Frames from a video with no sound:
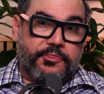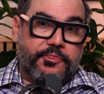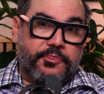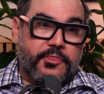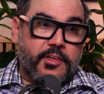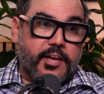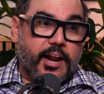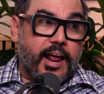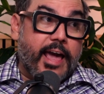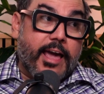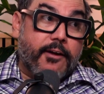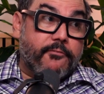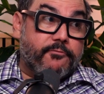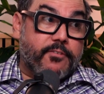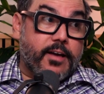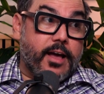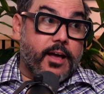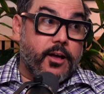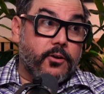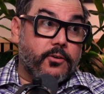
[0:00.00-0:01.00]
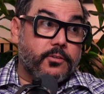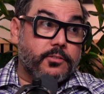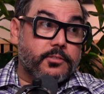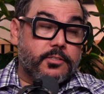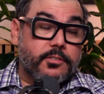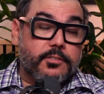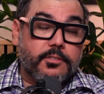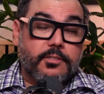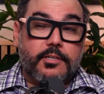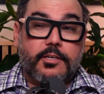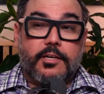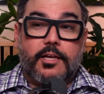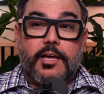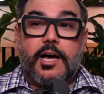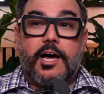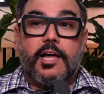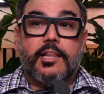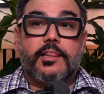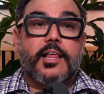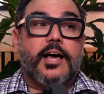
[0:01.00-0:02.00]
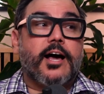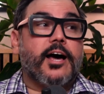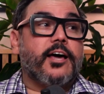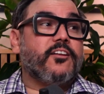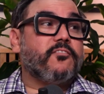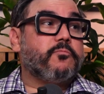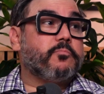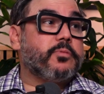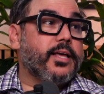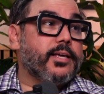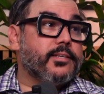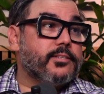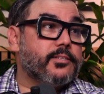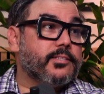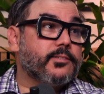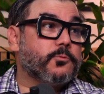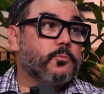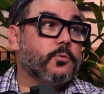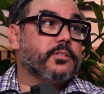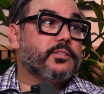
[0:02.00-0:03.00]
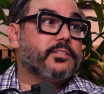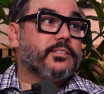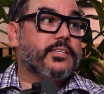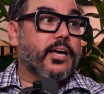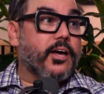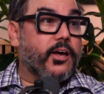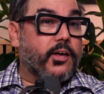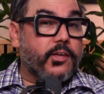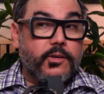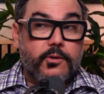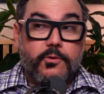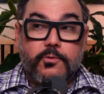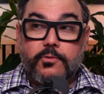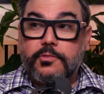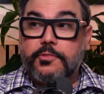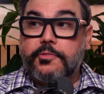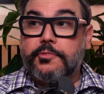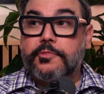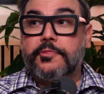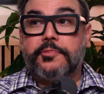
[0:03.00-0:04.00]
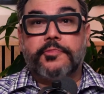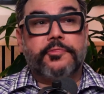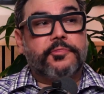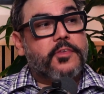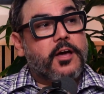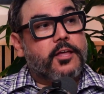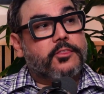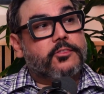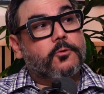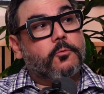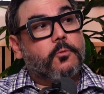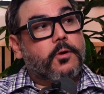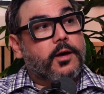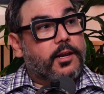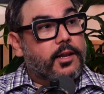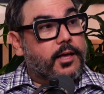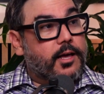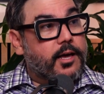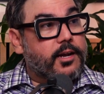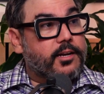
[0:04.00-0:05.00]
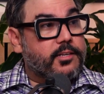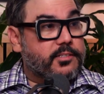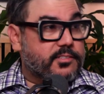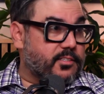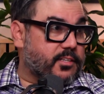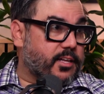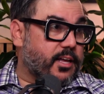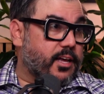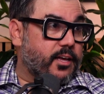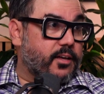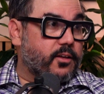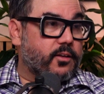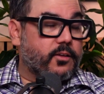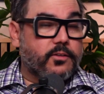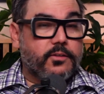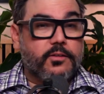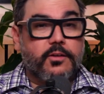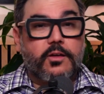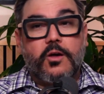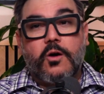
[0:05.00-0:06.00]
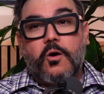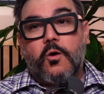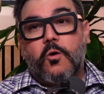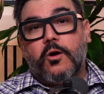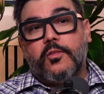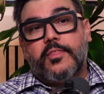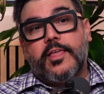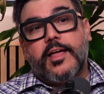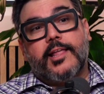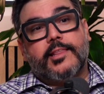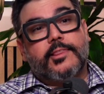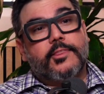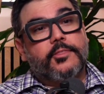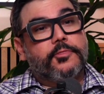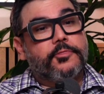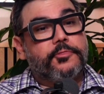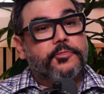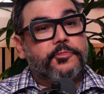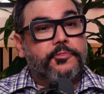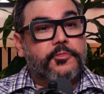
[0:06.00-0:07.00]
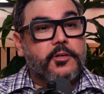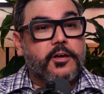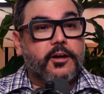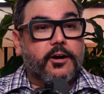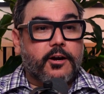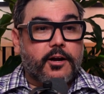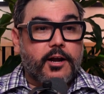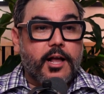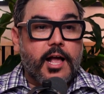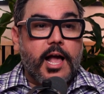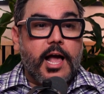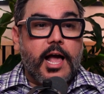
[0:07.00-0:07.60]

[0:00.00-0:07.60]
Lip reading: that I have found. A lot of places will tell you that they're Guadalajaran style or that they're